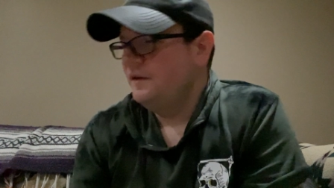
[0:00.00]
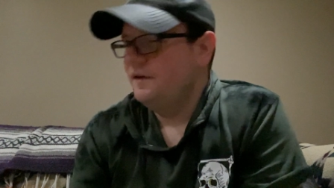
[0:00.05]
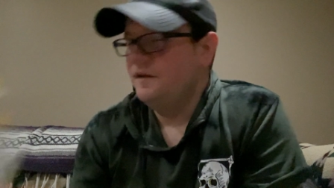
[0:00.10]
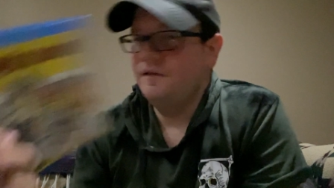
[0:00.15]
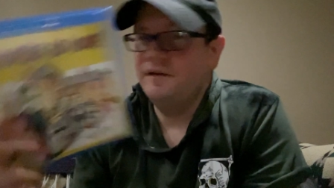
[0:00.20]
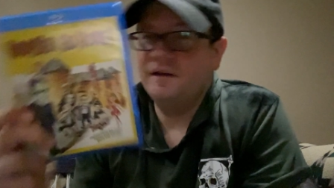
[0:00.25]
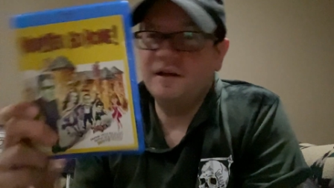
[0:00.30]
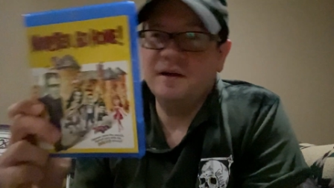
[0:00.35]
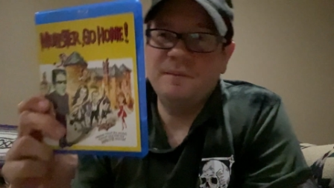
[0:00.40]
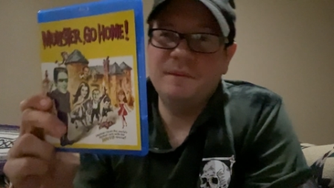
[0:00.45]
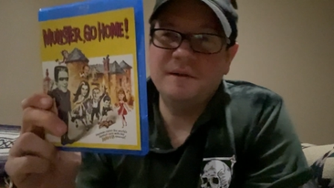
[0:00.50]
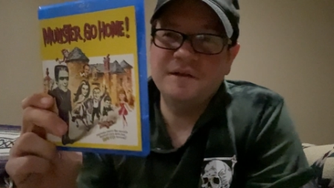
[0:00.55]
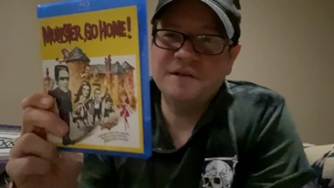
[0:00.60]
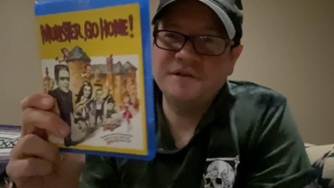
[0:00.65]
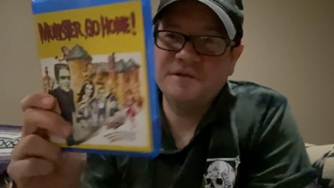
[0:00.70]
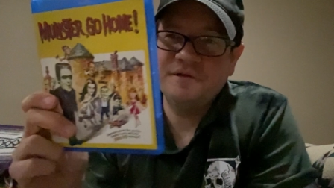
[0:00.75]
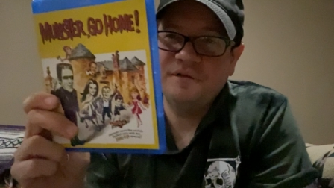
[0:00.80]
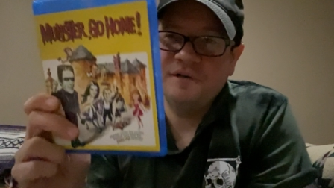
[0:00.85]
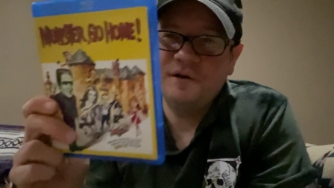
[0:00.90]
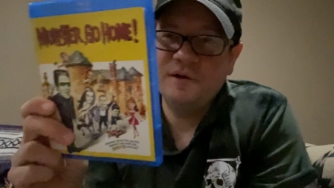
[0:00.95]
And you got
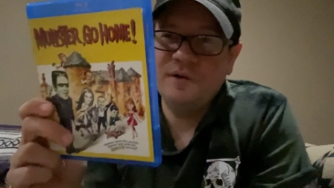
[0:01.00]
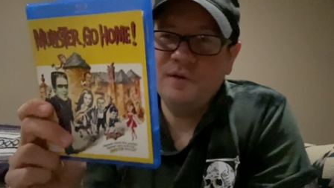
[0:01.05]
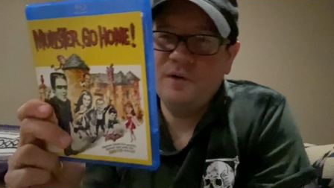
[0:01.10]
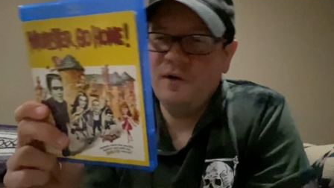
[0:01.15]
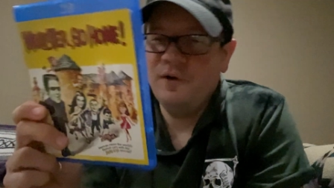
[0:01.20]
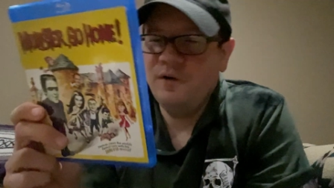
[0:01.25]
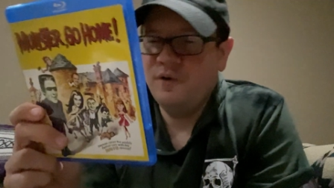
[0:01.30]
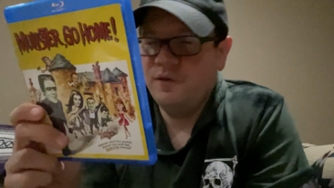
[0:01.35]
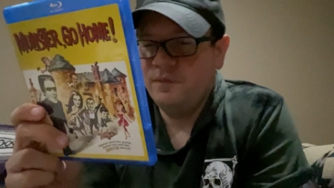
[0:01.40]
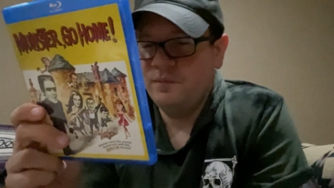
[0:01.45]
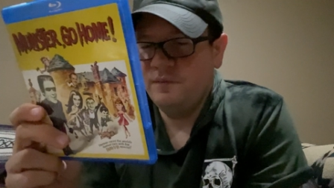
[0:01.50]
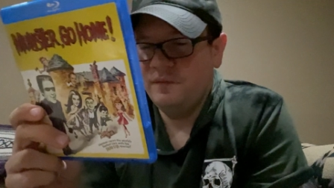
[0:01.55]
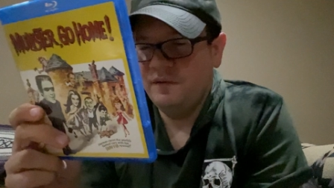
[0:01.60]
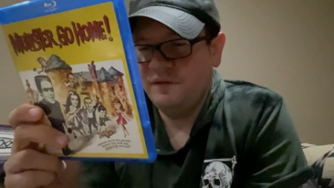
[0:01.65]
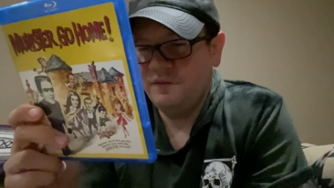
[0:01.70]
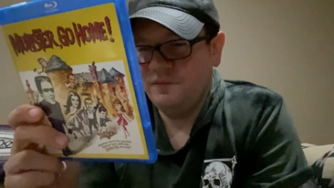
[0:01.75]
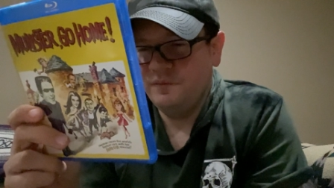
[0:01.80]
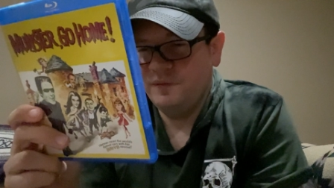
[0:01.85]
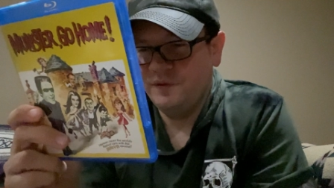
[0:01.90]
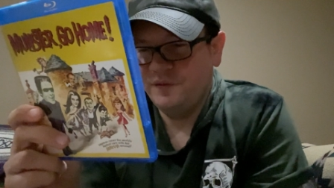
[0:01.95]
Munster Go
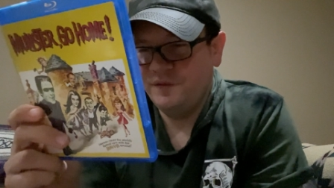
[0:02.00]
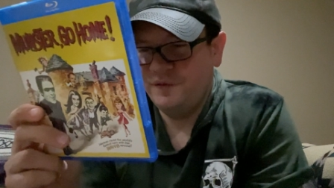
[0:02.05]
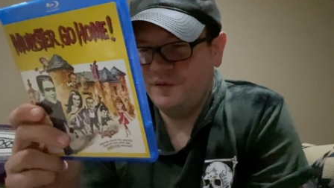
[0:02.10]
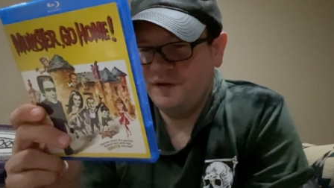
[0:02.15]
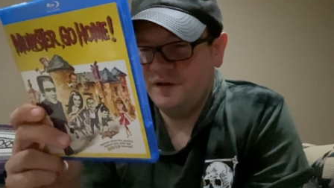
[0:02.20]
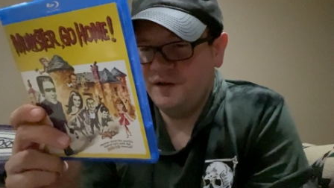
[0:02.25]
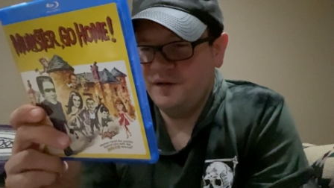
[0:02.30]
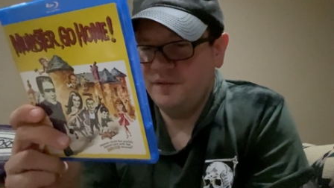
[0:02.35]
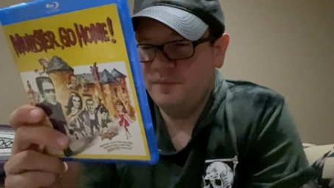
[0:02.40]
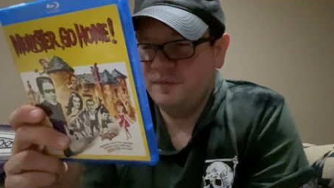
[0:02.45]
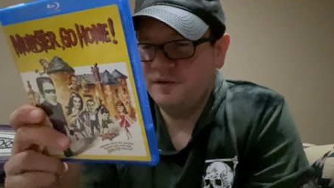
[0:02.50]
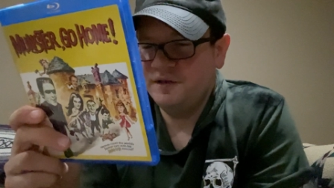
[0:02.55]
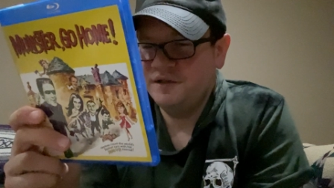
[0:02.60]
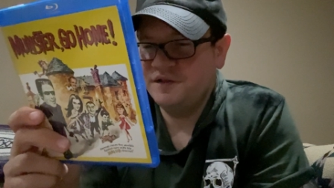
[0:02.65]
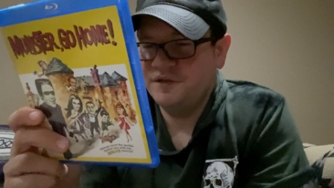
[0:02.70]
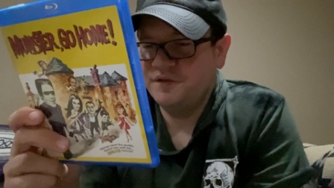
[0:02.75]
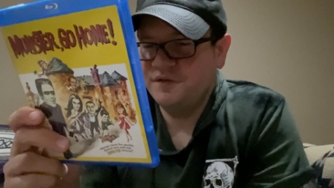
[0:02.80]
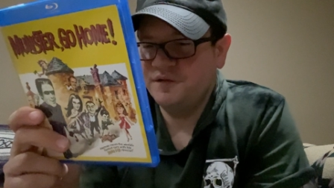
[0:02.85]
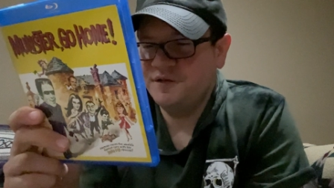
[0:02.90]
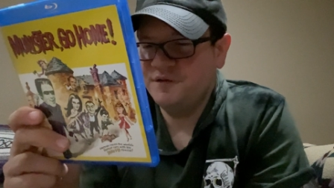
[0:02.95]
Home with uh,
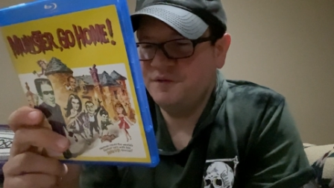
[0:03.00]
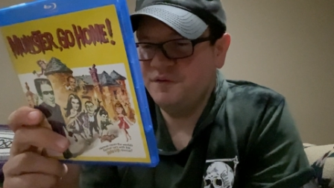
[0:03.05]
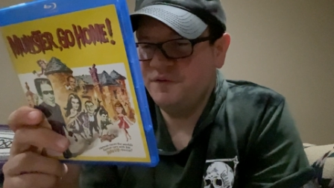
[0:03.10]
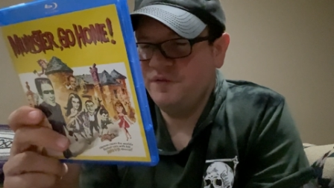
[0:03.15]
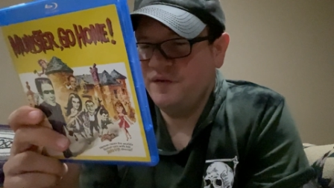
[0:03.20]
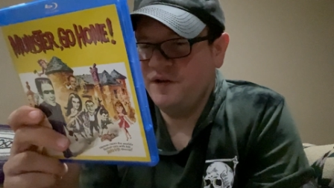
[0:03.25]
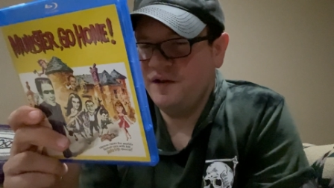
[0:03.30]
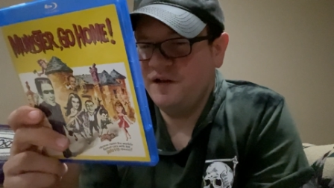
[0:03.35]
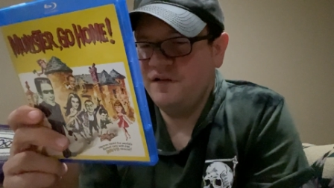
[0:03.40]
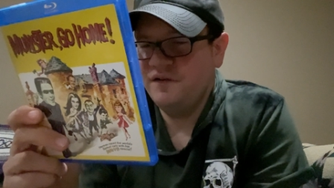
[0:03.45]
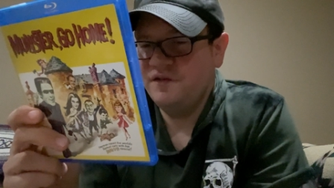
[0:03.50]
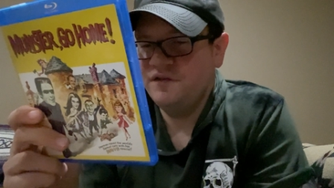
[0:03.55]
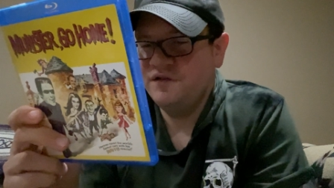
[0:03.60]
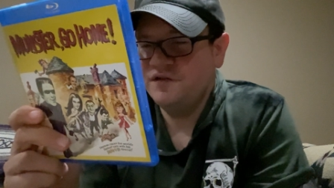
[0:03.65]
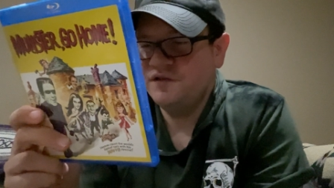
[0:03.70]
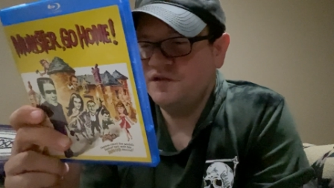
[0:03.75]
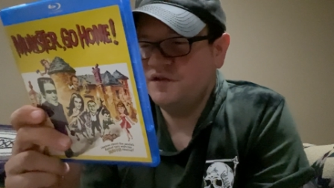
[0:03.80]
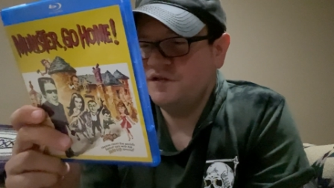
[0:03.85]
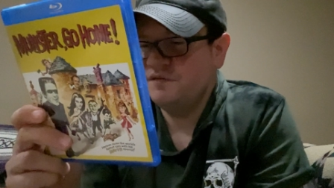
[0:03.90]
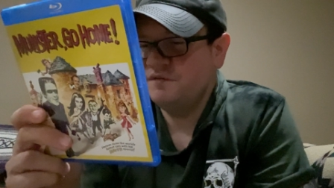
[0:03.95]
Munster's Revenge,
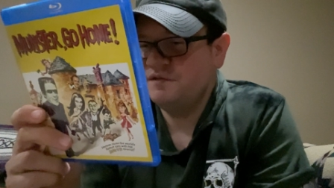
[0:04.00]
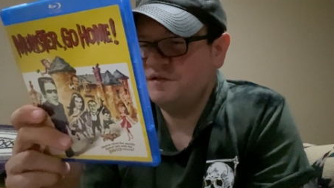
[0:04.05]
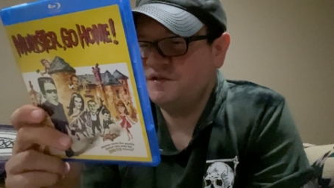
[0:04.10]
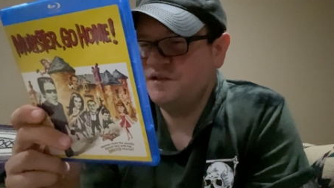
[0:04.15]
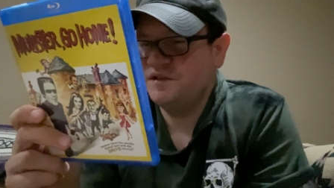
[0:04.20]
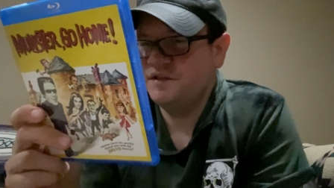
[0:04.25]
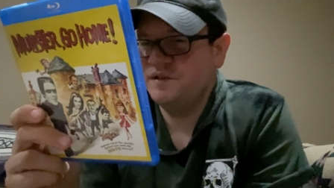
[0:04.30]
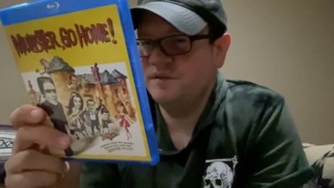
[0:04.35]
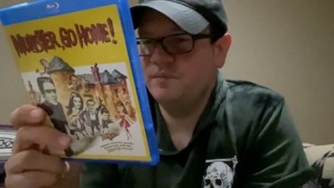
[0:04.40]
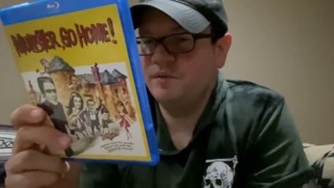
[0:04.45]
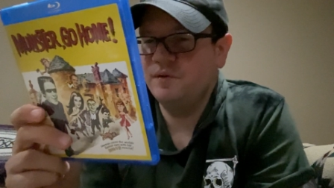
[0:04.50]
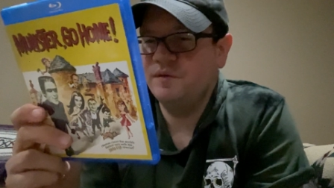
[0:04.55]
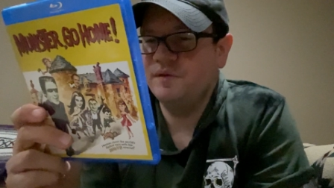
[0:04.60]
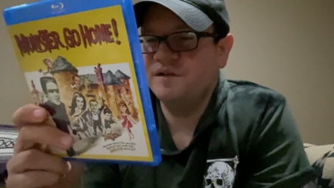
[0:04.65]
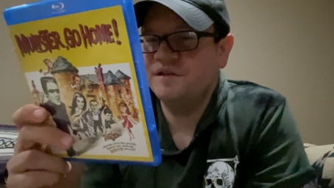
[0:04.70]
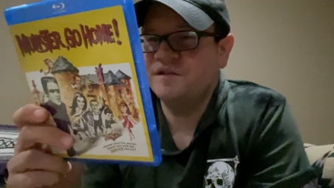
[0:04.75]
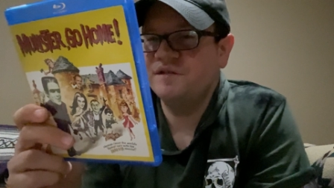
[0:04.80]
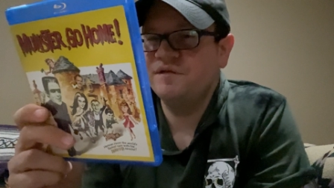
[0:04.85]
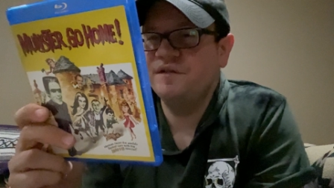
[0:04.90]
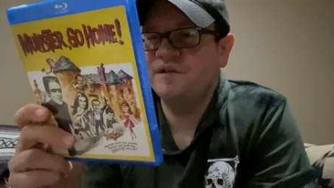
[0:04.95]
which is a
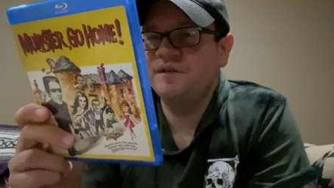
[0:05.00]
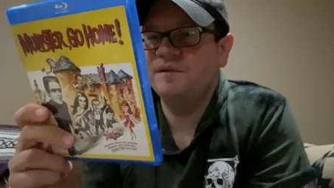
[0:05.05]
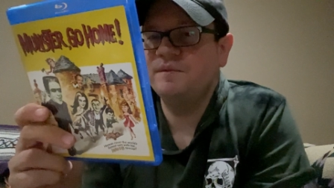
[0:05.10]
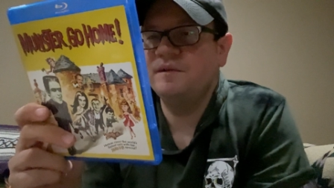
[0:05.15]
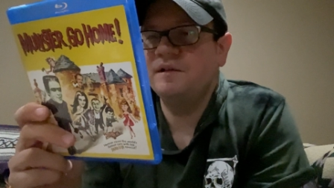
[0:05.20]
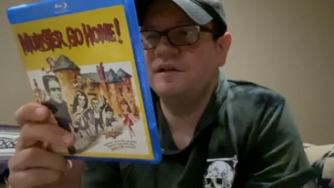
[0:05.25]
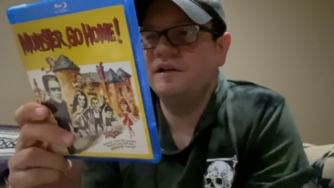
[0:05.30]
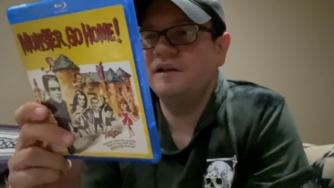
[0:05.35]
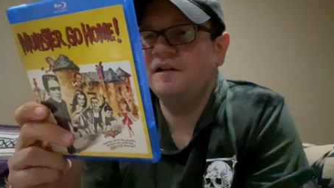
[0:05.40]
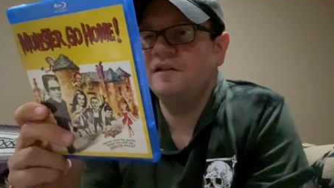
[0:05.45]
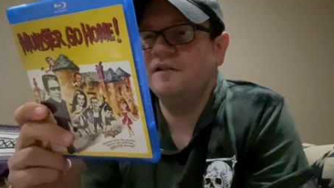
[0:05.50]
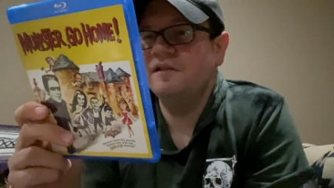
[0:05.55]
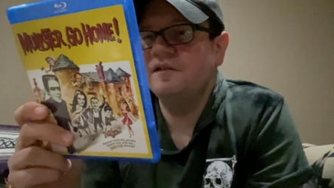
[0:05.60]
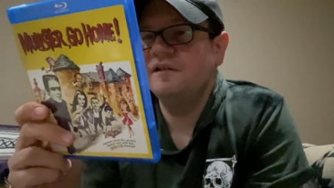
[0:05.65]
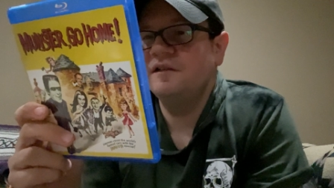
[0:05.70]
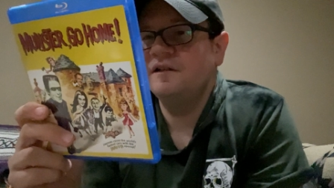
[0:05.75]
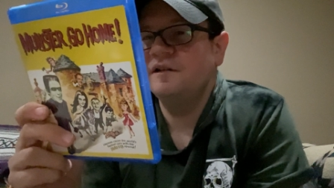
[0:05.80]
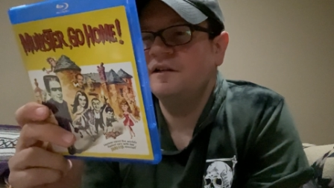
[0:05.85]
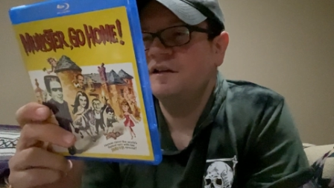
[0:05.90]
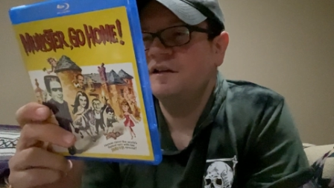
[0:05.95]
bonus film on here.